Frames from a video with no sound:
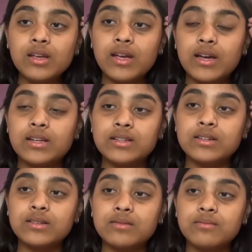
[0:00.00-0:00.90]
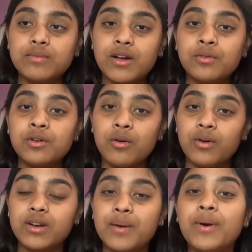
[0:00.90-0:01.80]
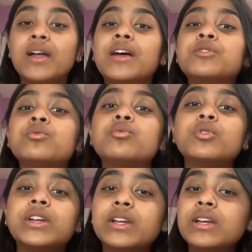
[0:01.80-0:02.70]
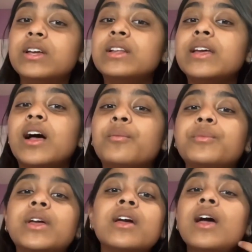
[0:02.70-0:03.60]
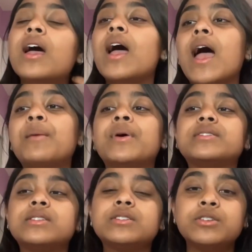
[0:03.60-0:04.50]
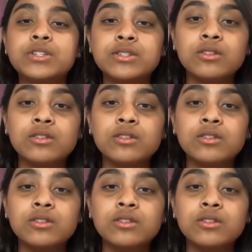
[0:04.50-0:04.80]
And I don't know, an iPad has really helped me. And my sister, she's in